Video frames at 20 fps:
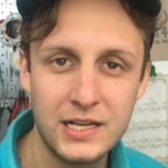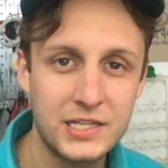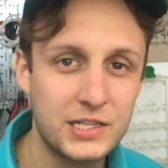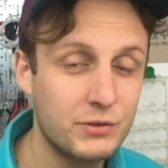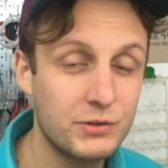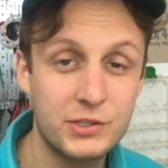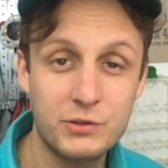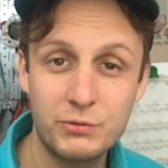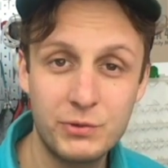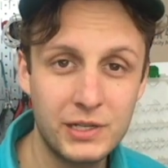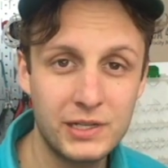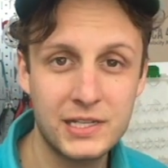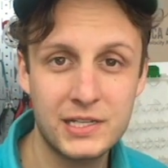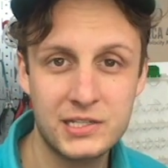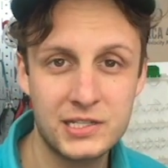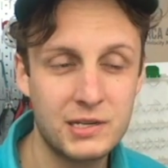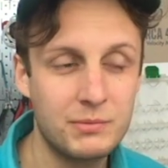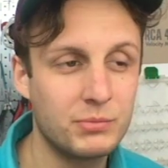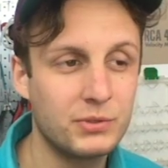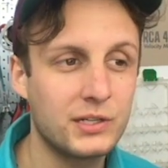So it's really
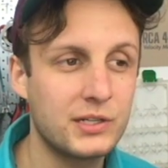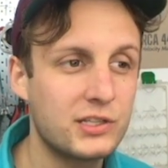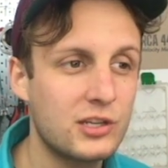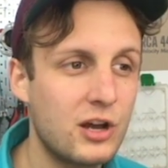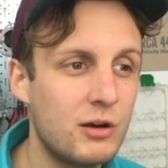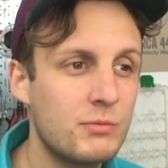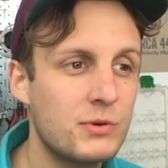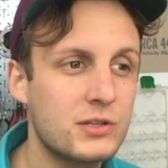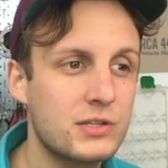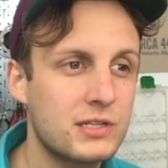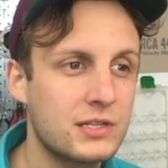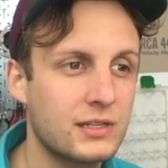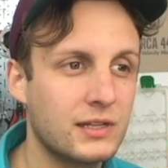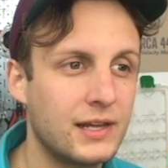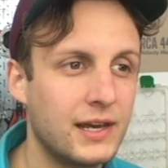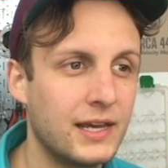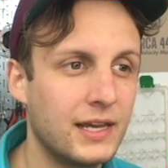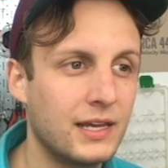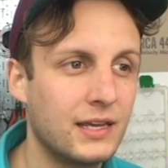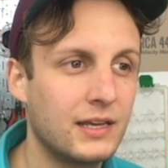simple. It's almost
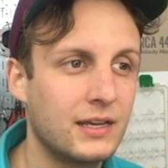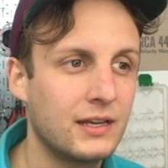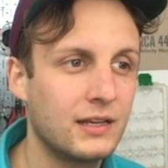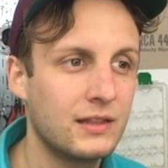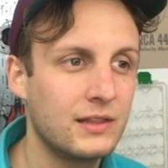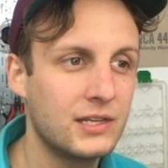like